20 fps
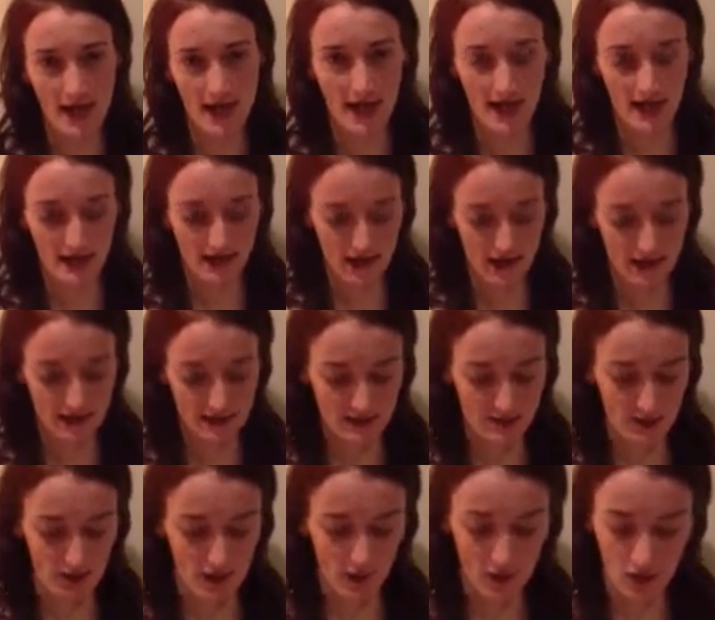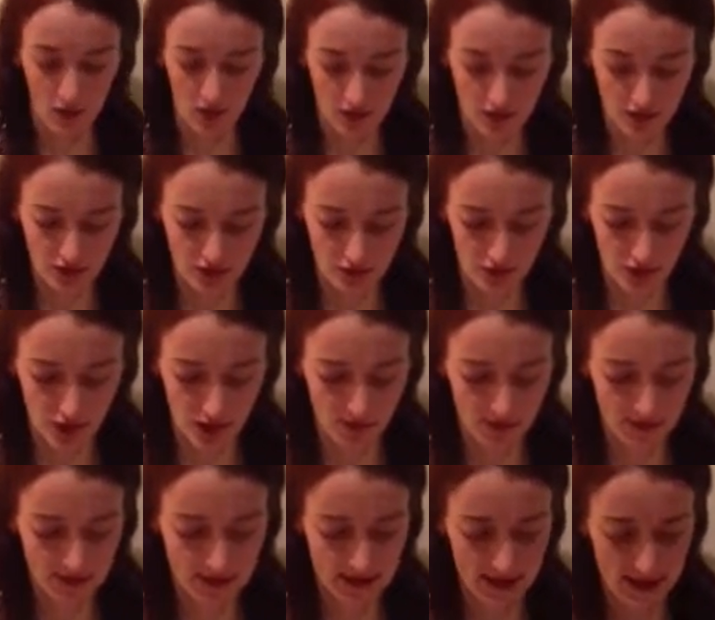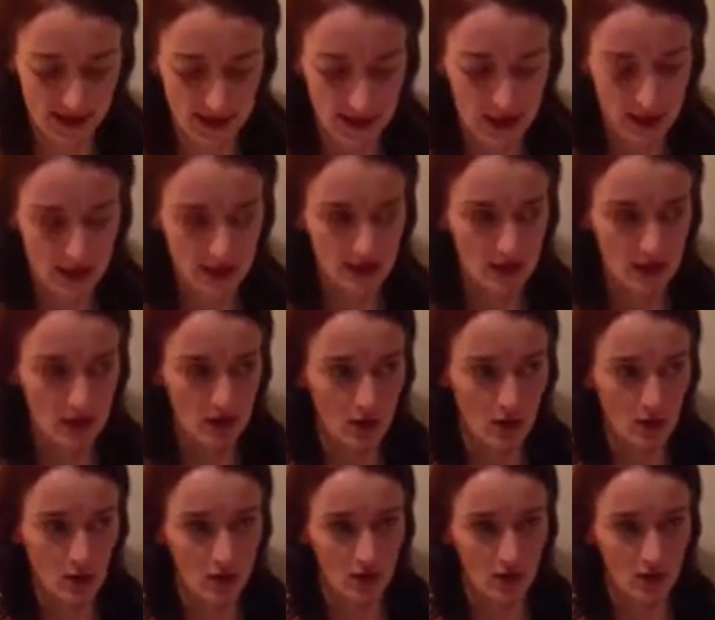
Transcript: and that's monoculture crops. So